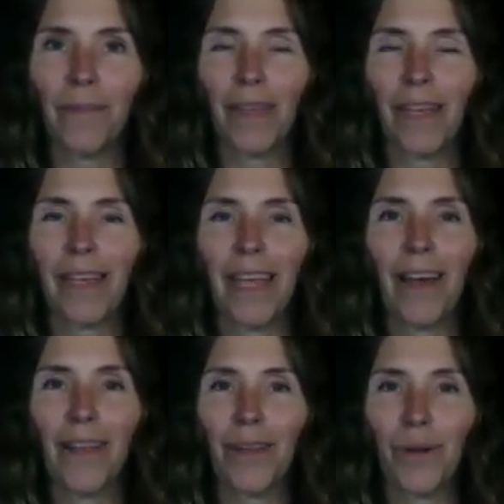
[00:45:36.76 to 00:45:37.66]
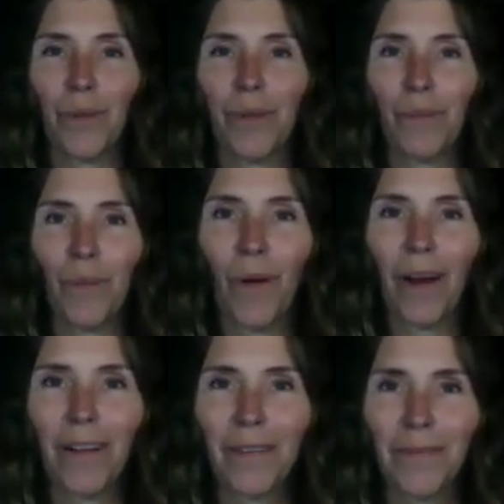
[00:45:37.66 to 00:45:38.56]
Inhale a little bit
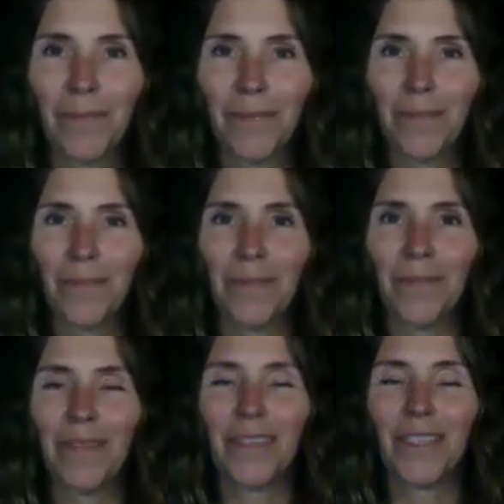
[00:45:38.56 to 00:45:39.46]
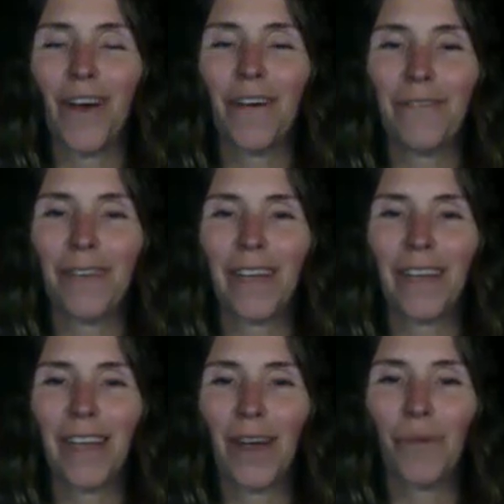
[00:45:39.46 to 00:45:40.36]
more. Soften,
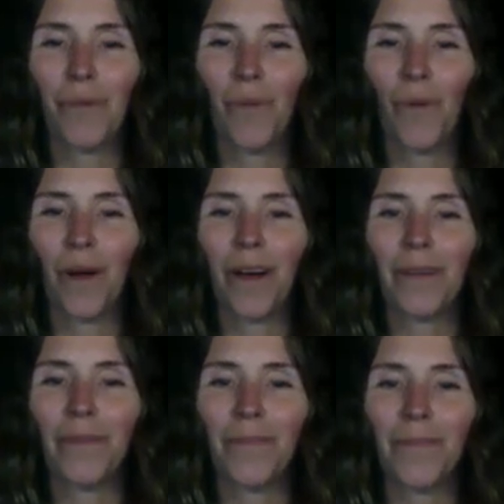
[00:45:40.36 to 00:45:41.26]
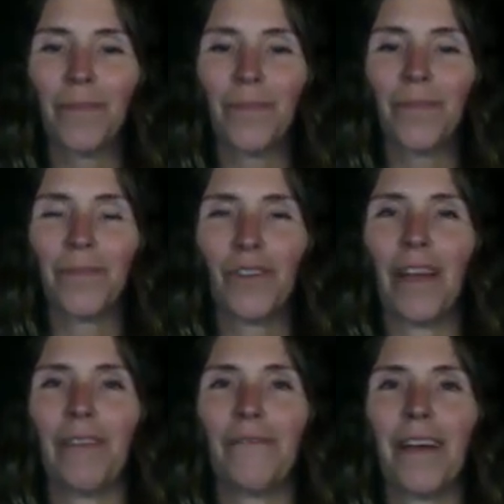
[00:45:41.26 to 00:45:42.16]
inhale more.
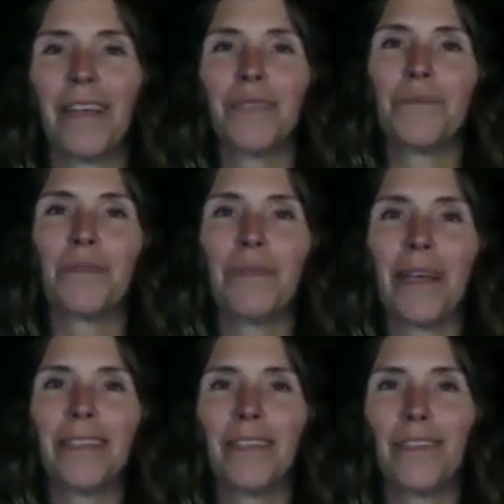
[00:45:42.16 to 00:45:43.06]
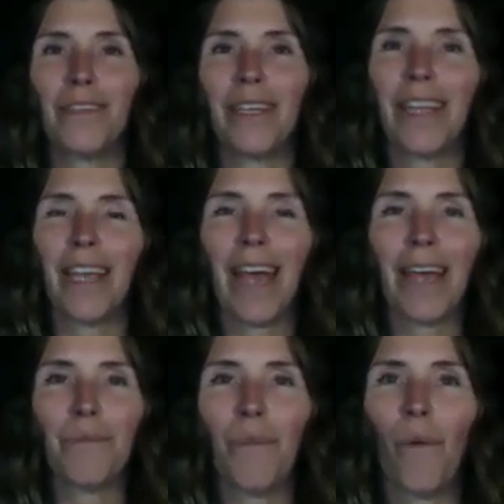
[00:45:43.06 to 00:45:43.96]
Try and find some spaces you didn't
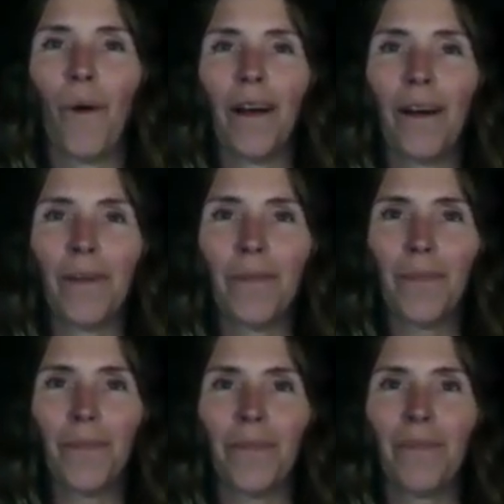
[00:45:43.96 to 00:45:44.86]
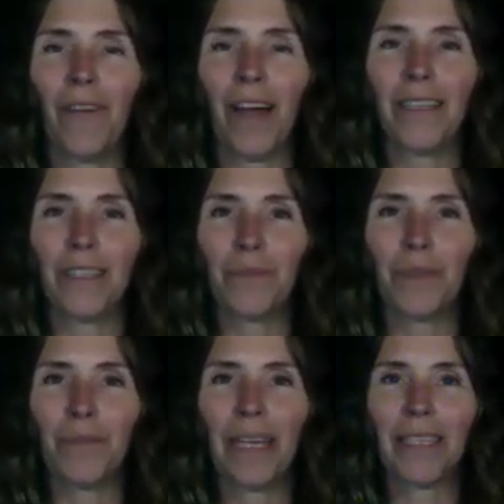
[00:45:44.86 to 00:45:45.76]
get, more. Find some
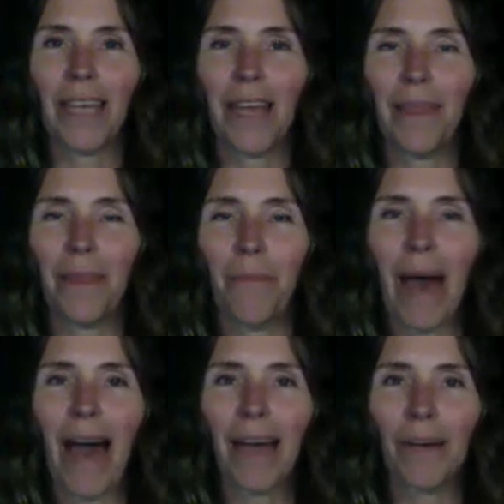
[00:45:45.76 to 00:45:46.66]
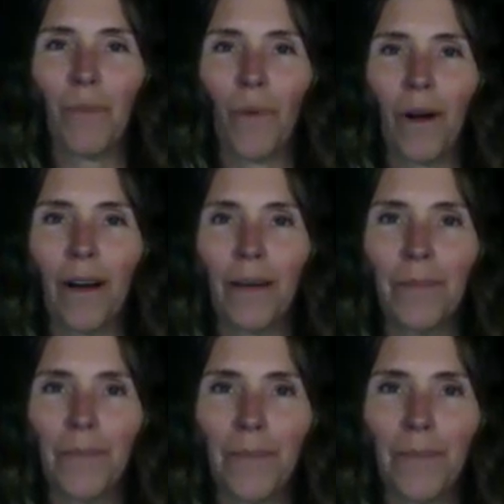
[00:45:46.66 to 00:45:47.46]
space in the back, more.